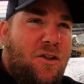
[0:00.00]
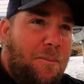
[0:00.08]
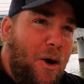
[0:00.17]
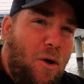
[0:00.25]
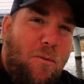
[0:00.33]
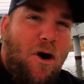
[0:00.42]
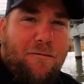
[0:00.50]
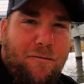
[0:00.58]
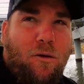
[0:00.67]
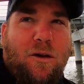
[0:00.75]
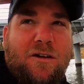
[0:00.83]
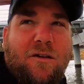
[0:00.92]
The bolt might
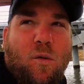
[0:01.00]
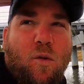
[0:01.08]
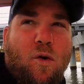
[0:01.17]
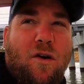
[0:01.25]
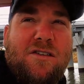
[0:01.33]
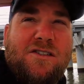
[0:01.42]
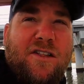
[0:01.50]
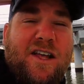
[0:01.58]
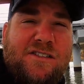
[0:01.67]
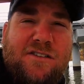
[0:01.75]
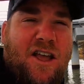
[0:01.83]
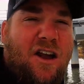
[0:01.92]
fall in the water, so
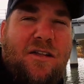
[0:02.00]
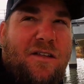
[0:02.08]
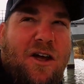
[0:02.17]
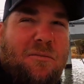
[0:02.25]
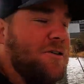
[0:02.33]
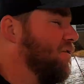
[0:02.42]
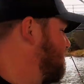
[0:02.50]
that's the only thing I'm